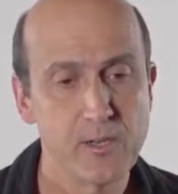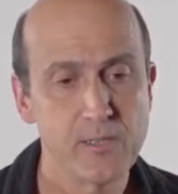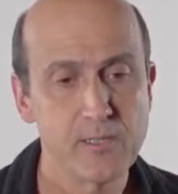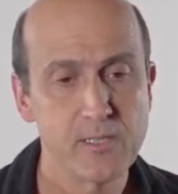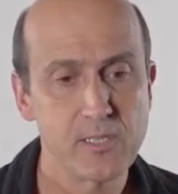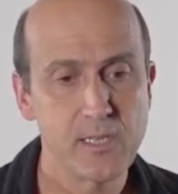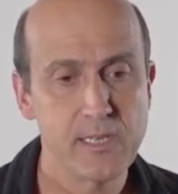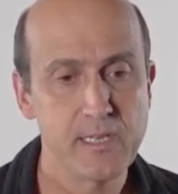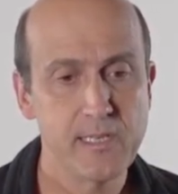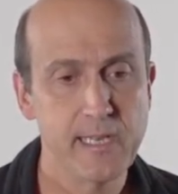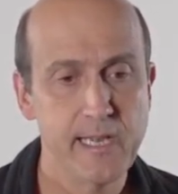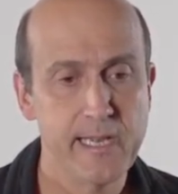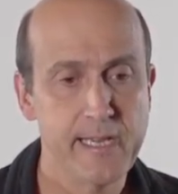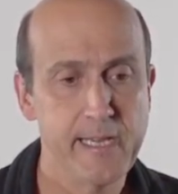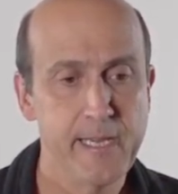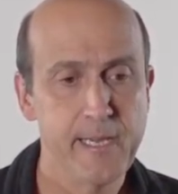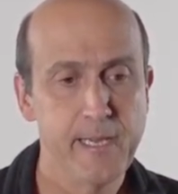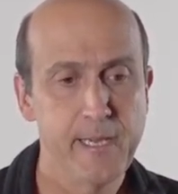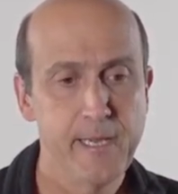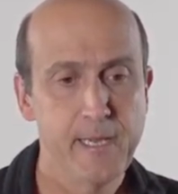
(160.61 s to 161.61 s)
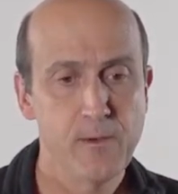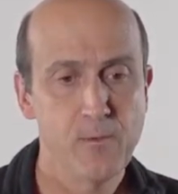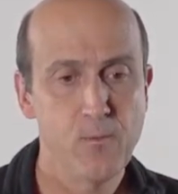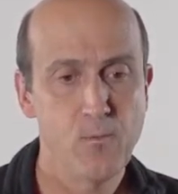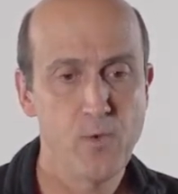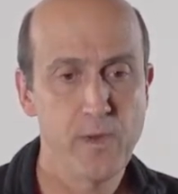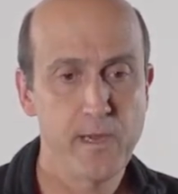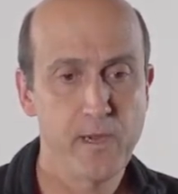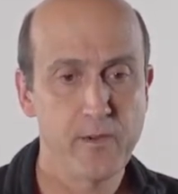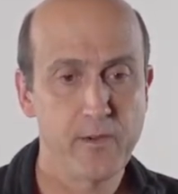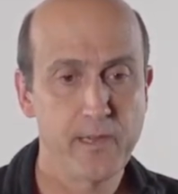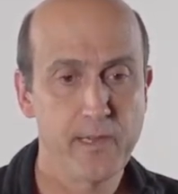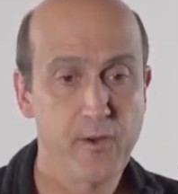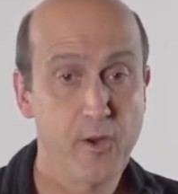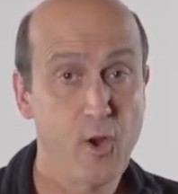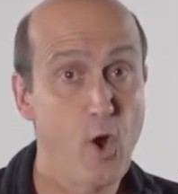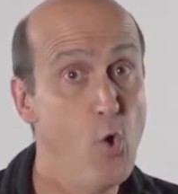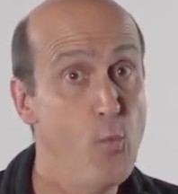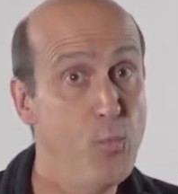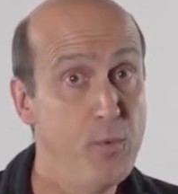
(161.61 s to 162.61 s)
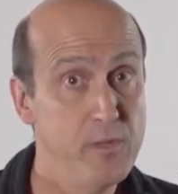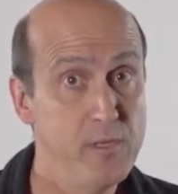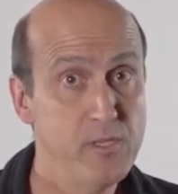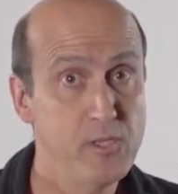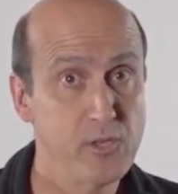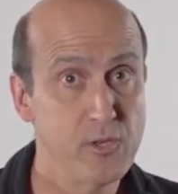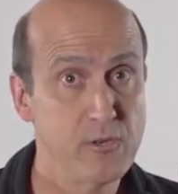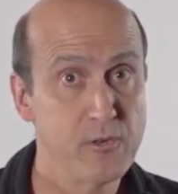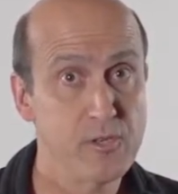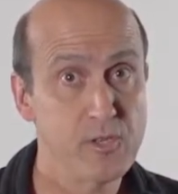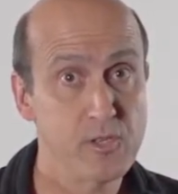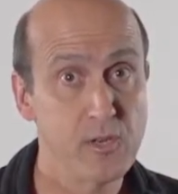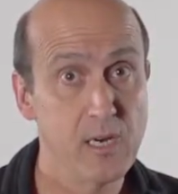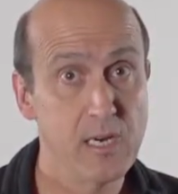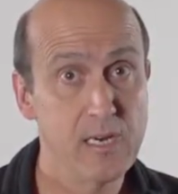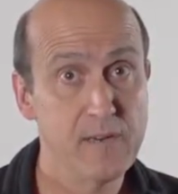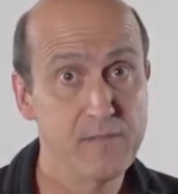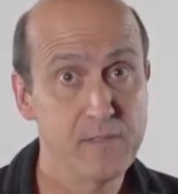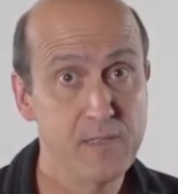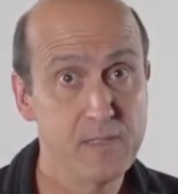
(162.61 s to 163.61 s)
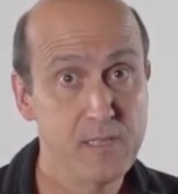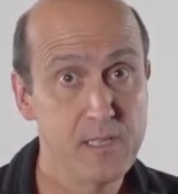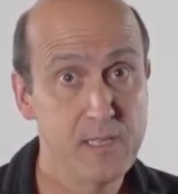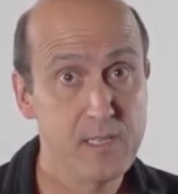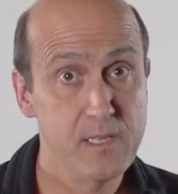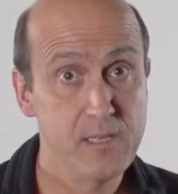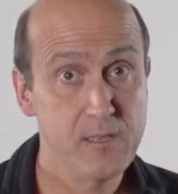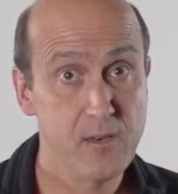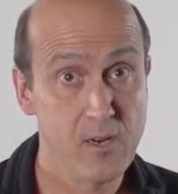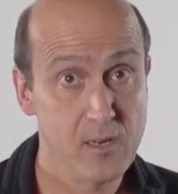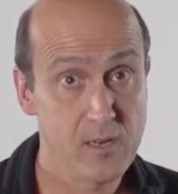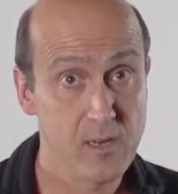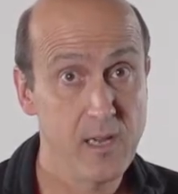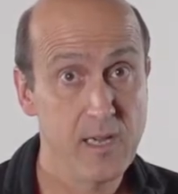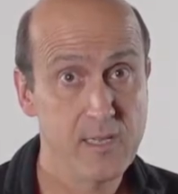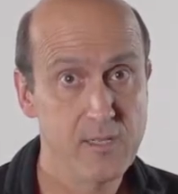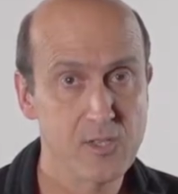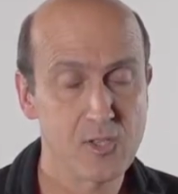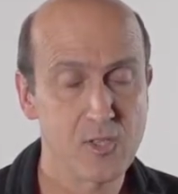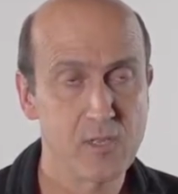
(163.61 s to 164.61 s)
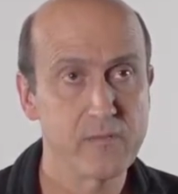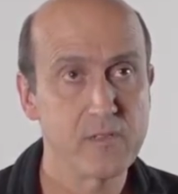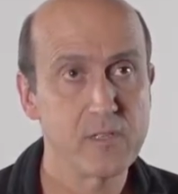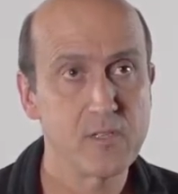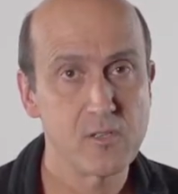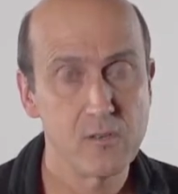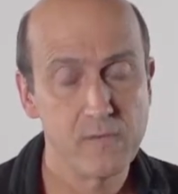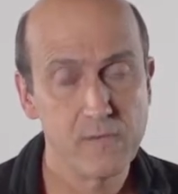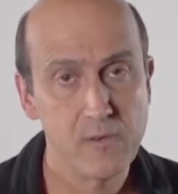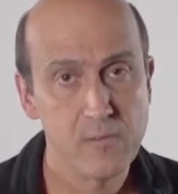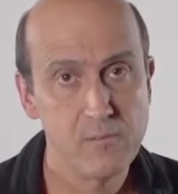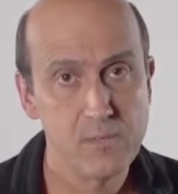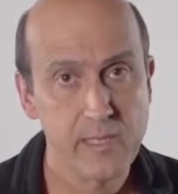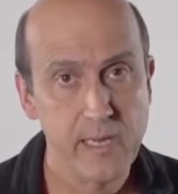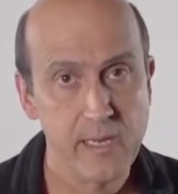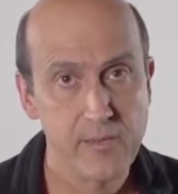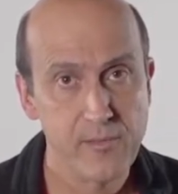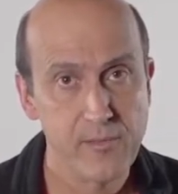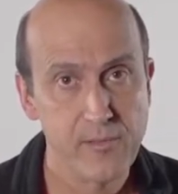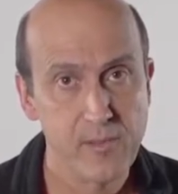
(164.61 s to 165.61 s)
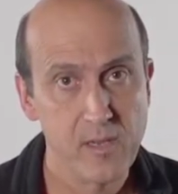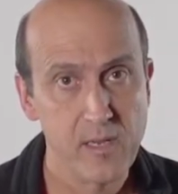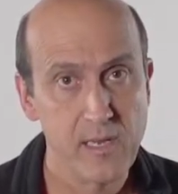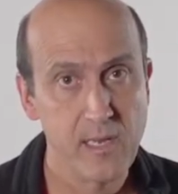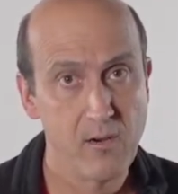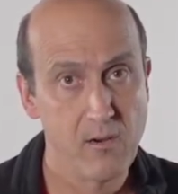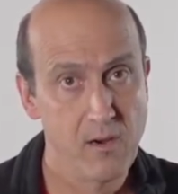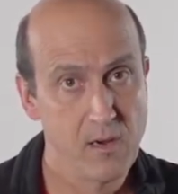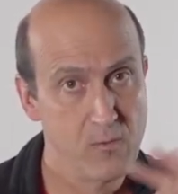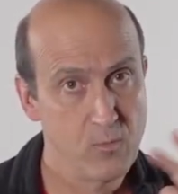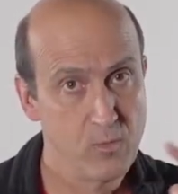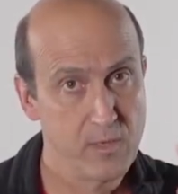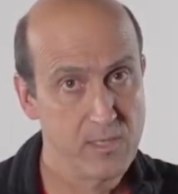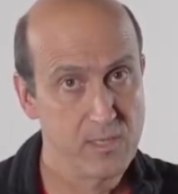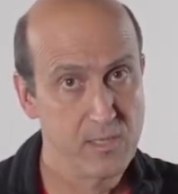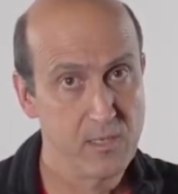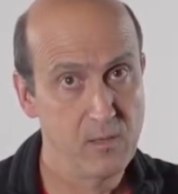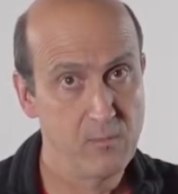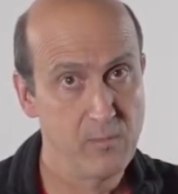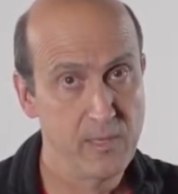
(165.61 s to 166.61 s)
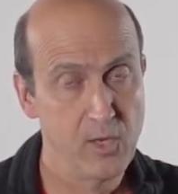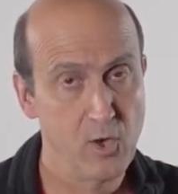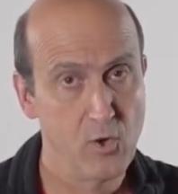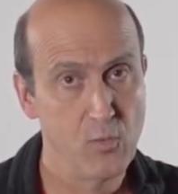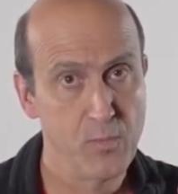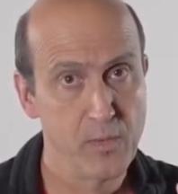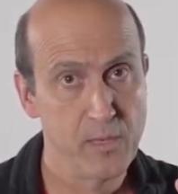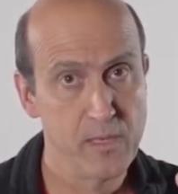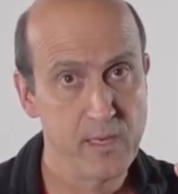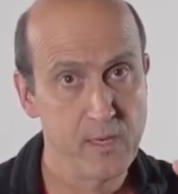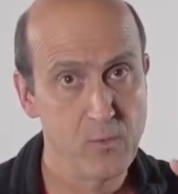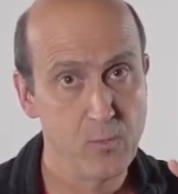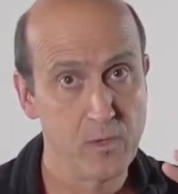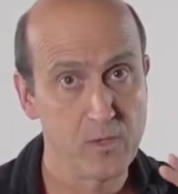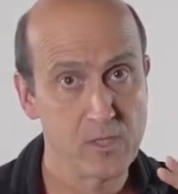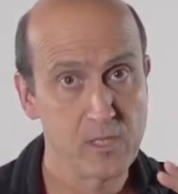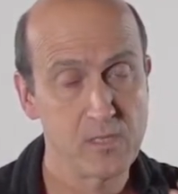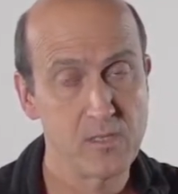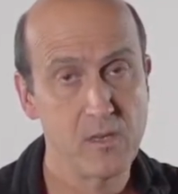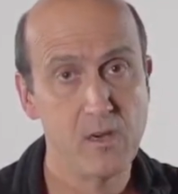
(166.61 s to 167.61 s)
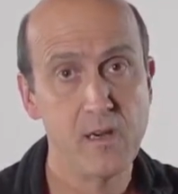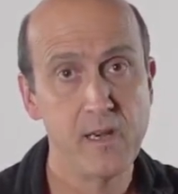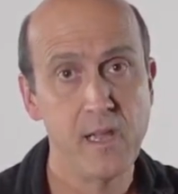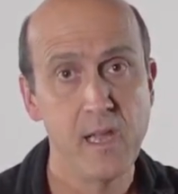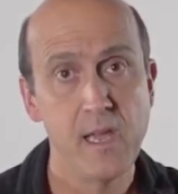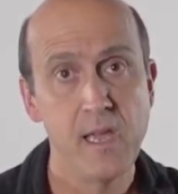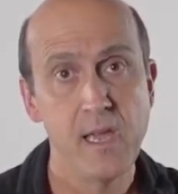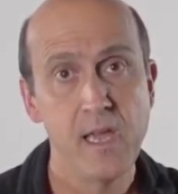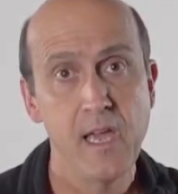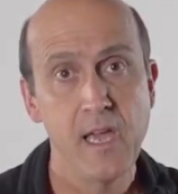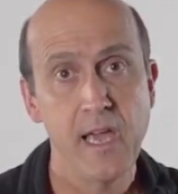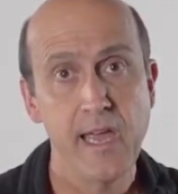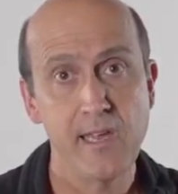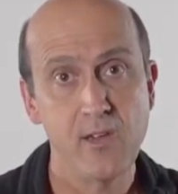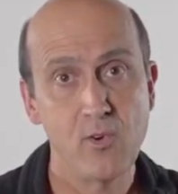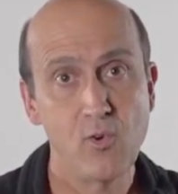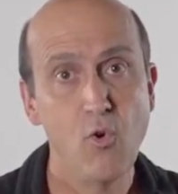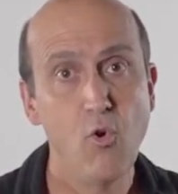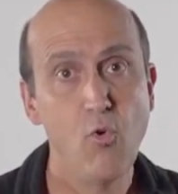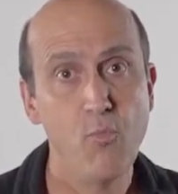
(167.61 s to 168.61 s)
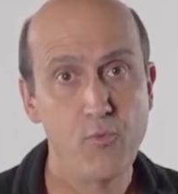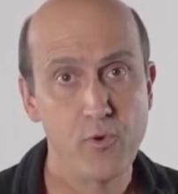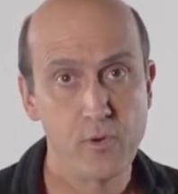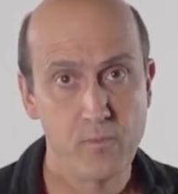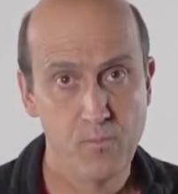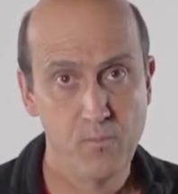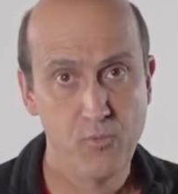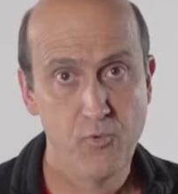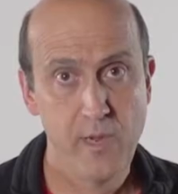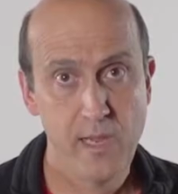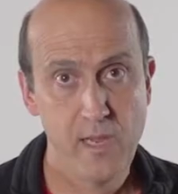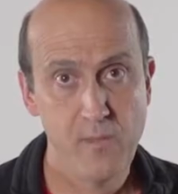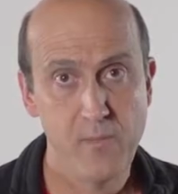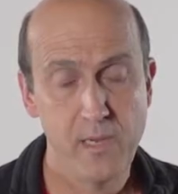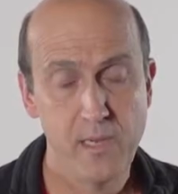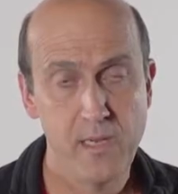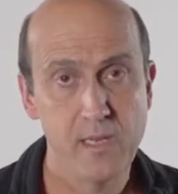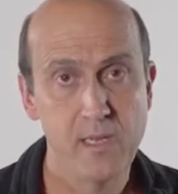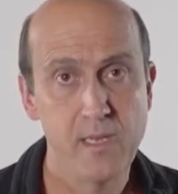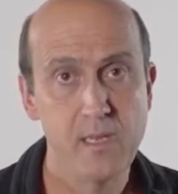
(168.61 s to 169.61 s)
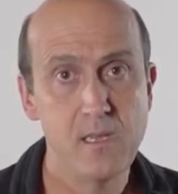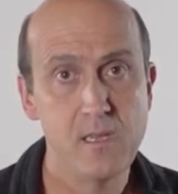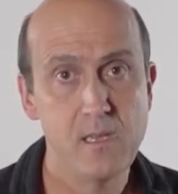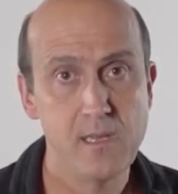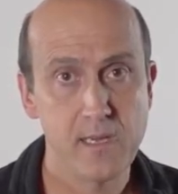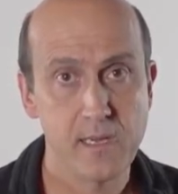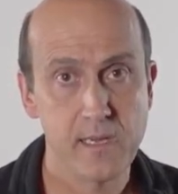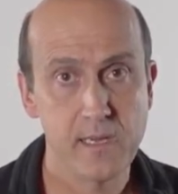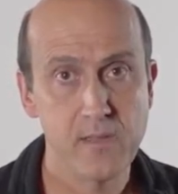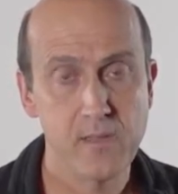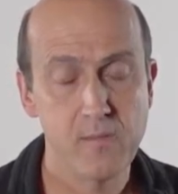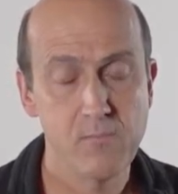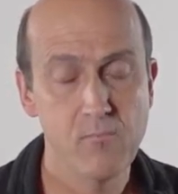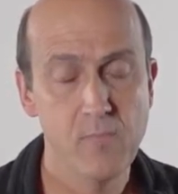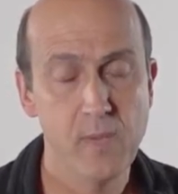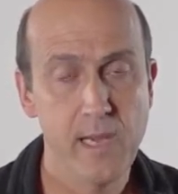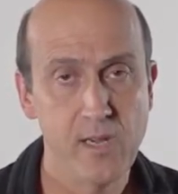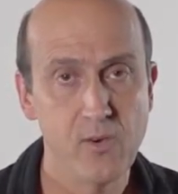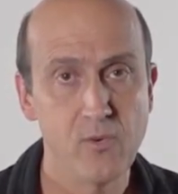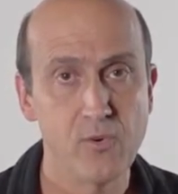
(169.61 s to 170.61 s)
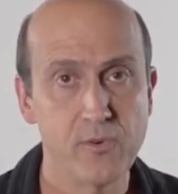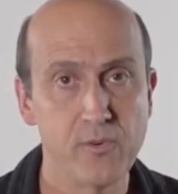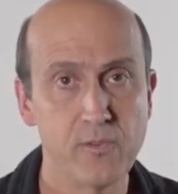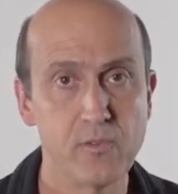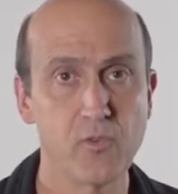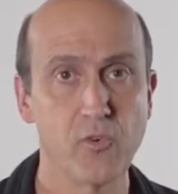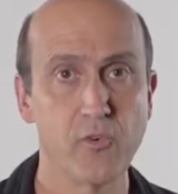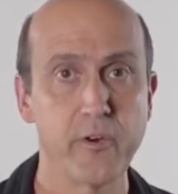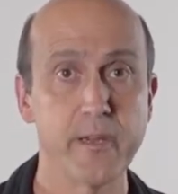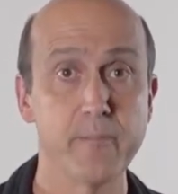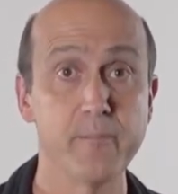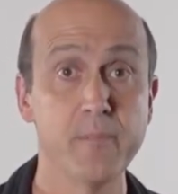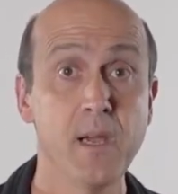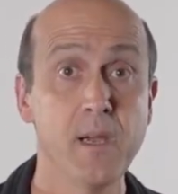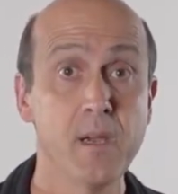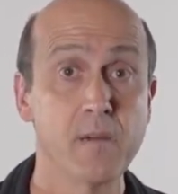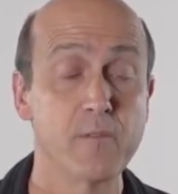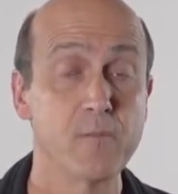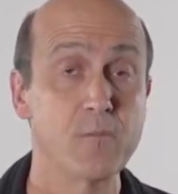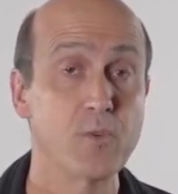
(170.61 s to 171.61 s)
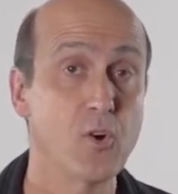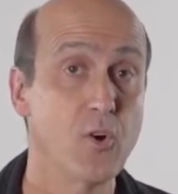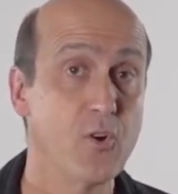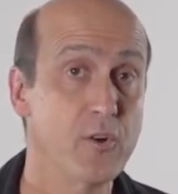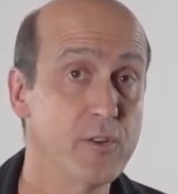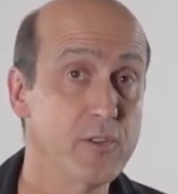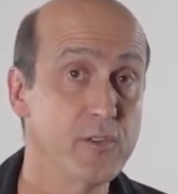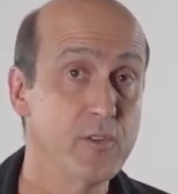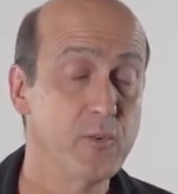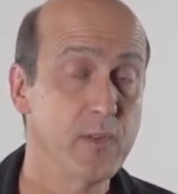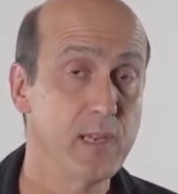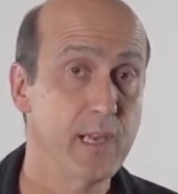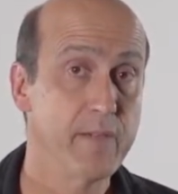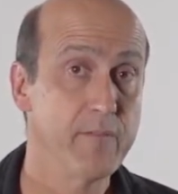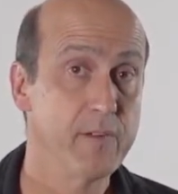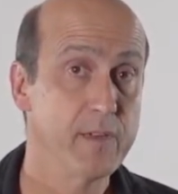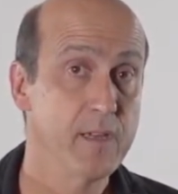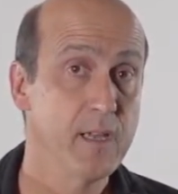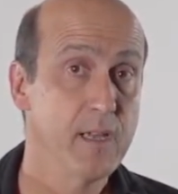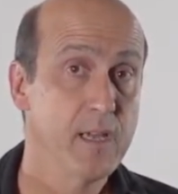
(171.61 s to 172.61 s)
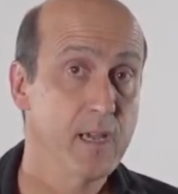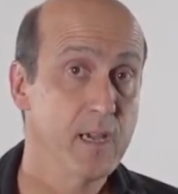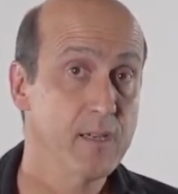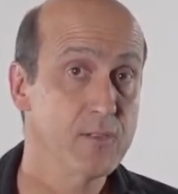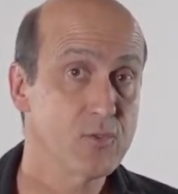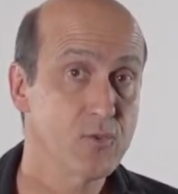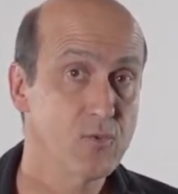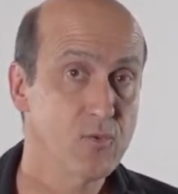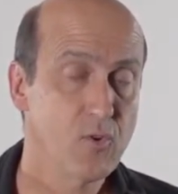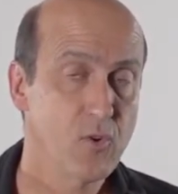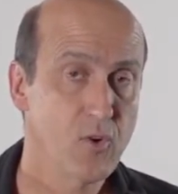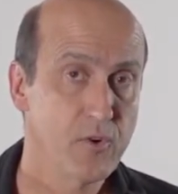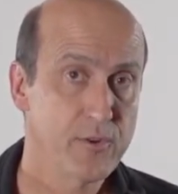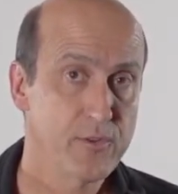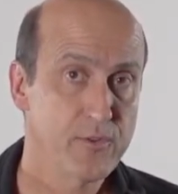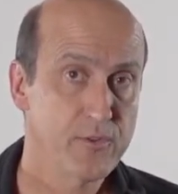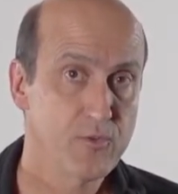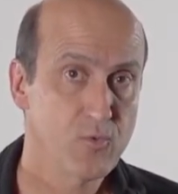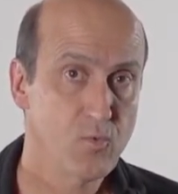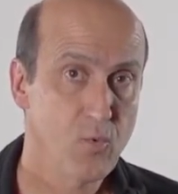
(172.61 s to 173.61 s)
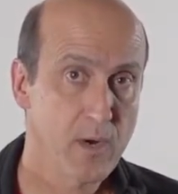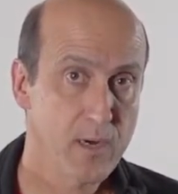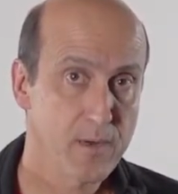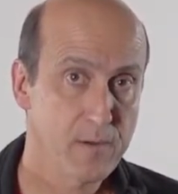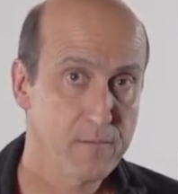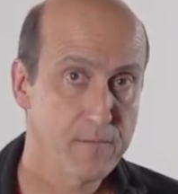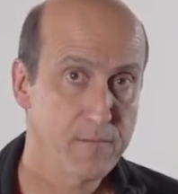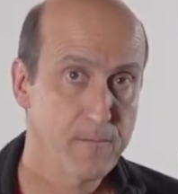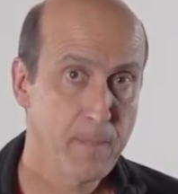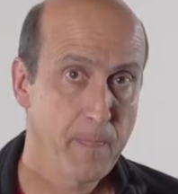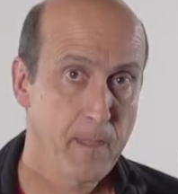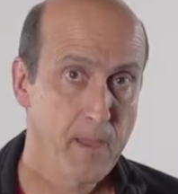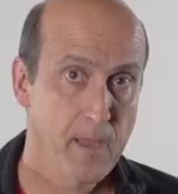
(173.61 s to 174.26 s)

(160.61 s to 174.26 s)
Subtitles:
On Sunday, we are going to open the church after the online service. So from 10:30 onwards, it'll be open, and we'll start a corporate prayer meeting here in the main auditorium from 10:45 until 11:45.